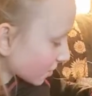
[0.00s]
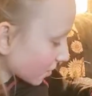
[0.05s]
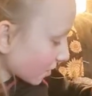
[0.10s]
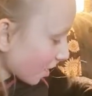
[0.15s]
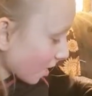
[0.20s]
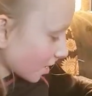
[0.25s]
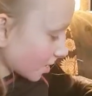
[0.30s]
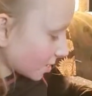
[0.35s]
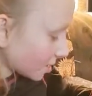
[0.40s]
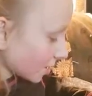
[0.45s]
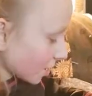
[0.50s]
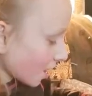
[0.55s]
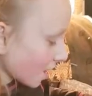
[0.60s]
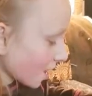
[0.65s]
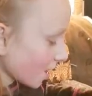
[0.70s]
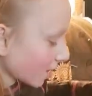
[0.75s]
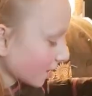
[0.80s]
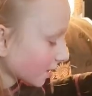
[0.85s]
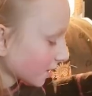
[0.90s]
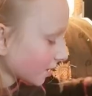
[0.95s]
guard
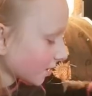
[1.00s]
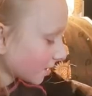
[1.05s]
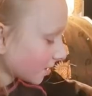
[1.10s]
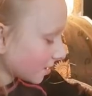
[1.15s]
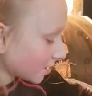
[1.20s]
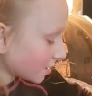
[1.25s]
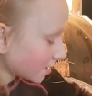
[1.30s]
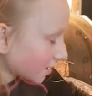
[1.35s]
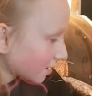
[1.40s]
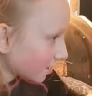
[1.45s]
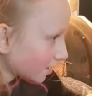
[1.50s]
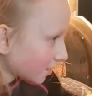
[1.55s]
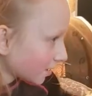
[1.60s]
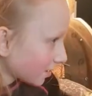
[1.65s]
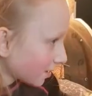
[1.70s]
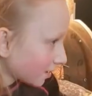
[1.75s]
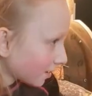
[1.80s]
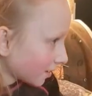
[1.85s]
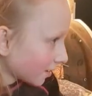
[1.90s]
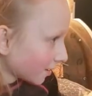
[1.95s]
dog.
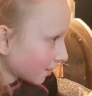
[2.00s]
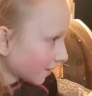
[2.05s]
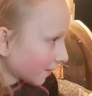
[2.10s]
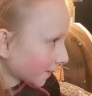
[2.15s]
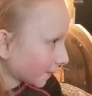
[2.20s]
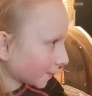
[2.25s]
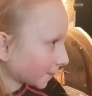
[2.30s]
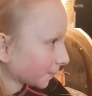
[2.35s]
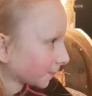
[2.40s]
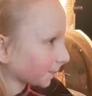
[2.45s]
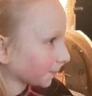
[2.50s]
Um,